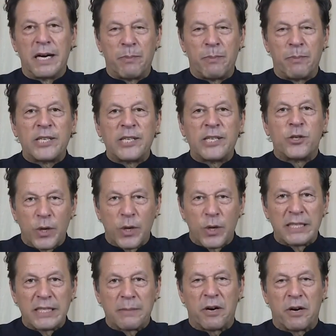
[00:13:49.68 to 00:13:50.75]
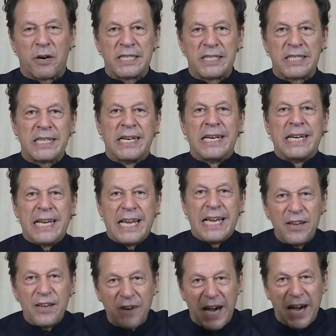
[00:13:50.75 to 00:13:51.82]
party ruling the province,
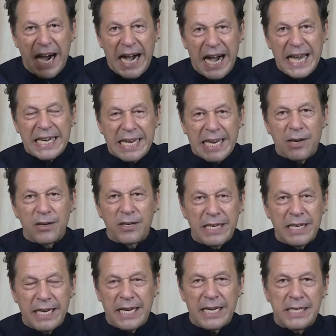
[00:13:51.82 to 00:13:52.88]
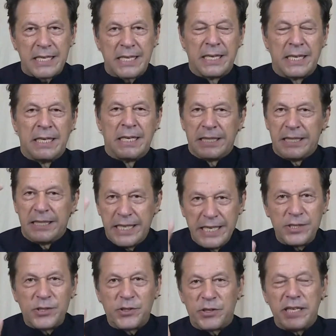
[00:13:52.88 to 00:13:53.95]
if I cannot get
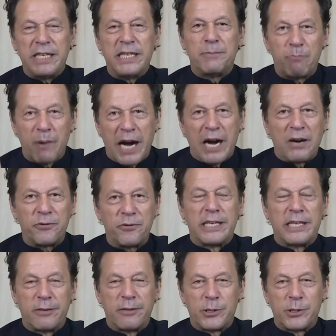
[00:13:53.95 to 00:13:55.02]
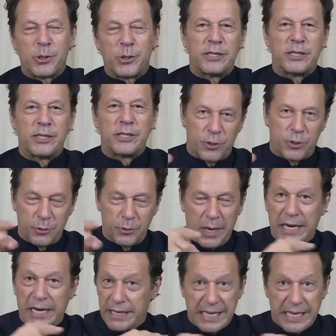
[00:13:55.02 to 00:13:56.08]
these three powerful individuals to
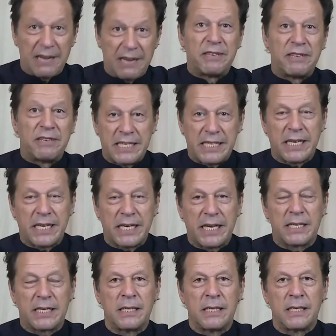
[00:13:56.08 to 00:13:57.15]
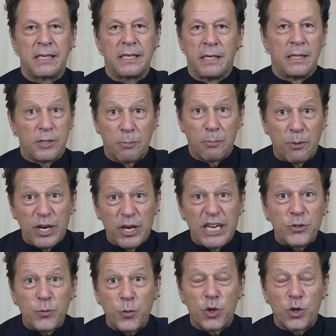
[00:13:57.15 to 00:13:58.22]
at least have investigated, the
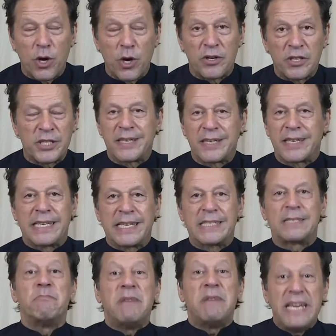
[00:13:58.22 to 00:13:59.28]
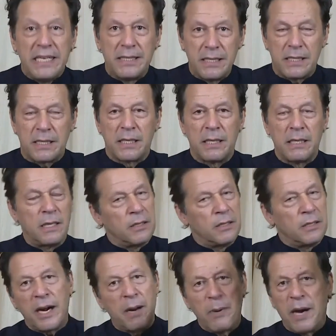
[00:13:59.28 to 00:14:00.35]
police would not register a case. Means
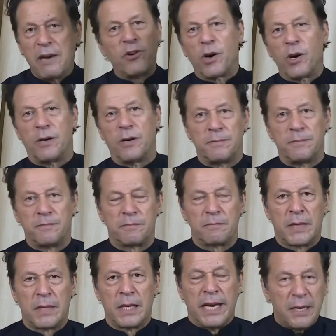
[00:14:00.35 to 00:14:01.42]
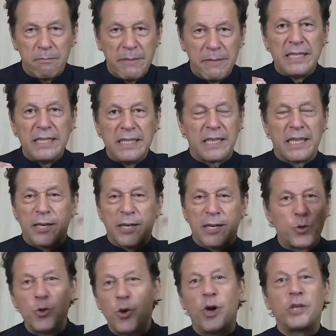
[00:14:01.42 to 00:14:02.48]
they're above law. It means that there are
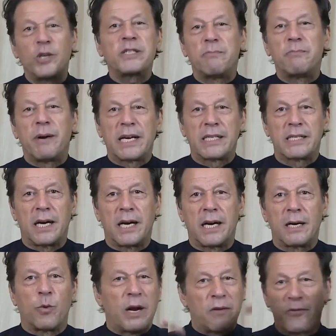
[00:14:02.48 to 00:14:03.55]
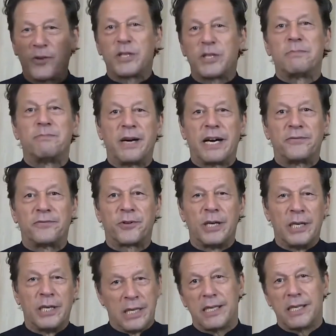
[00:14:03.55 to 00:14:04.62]
two laws in Pakistan, one for the powerful,
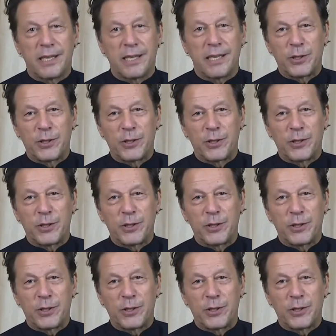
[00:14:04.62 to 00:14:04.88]
the other